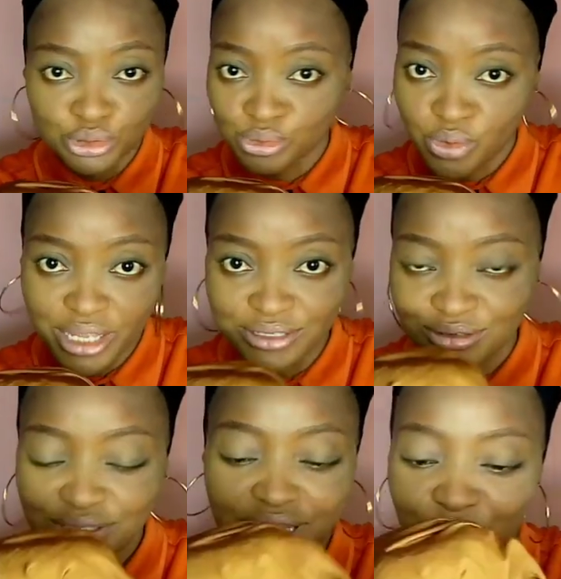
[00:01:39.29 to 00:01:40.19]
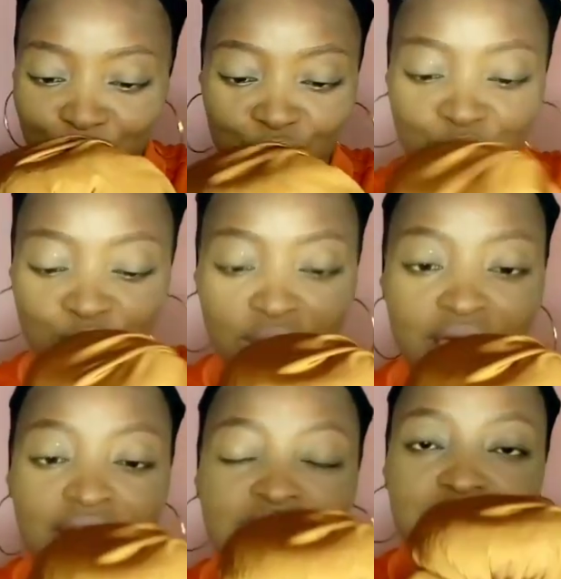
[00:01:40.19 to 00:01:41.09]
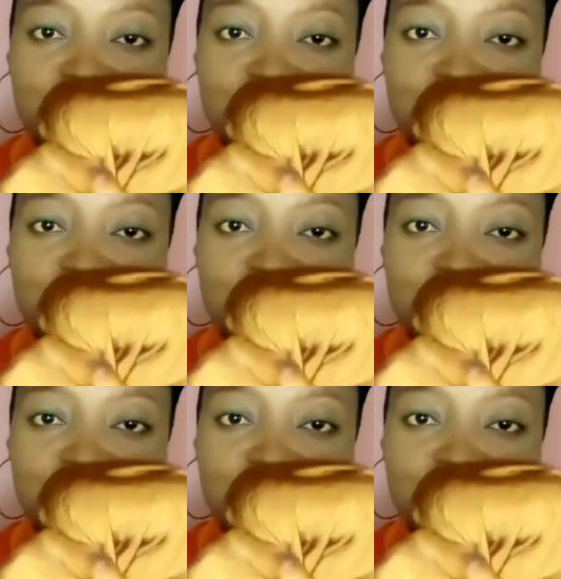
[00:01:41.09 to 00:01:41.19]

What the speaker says: No, I used to tell you, so